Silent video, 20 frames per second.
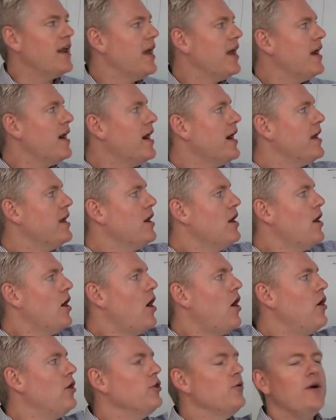AI
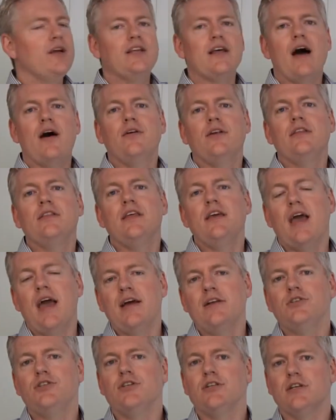all the way down in the
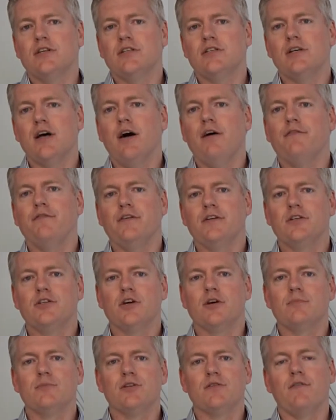engine itself in
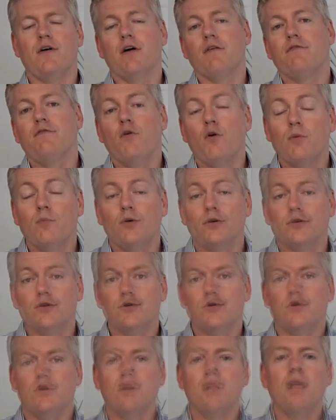terms of our formal
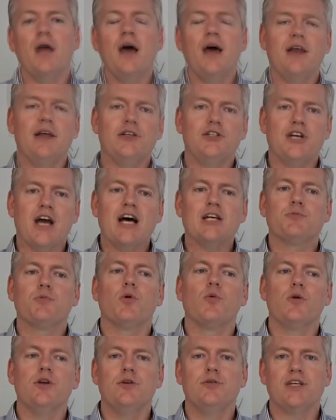tool. And in Jasper,
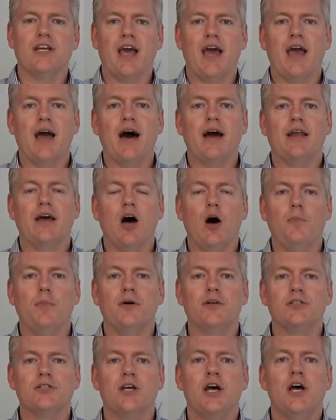we're using AI to help
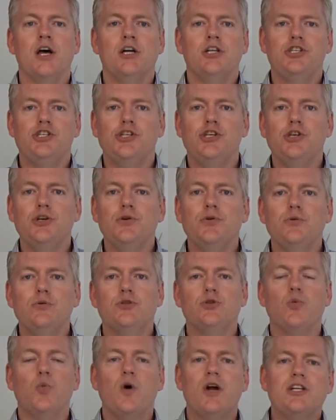us
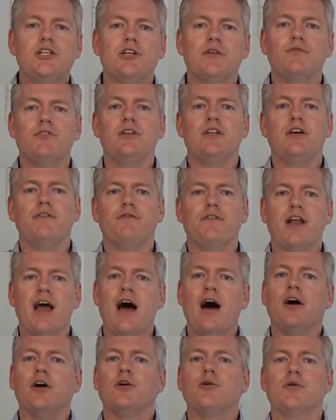choose which of the different
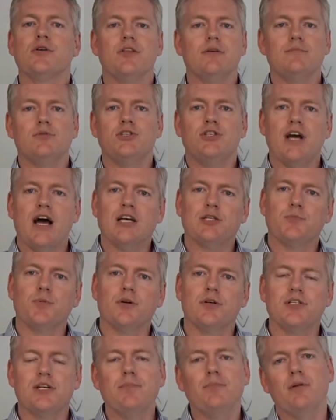algorithms
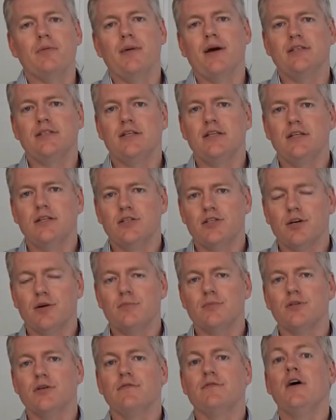Jasper has implemented in
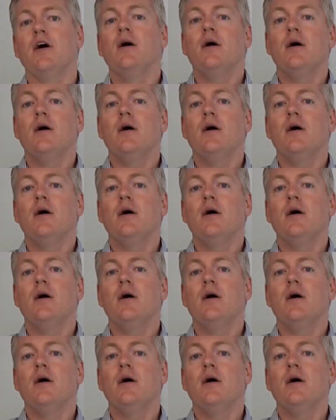terms of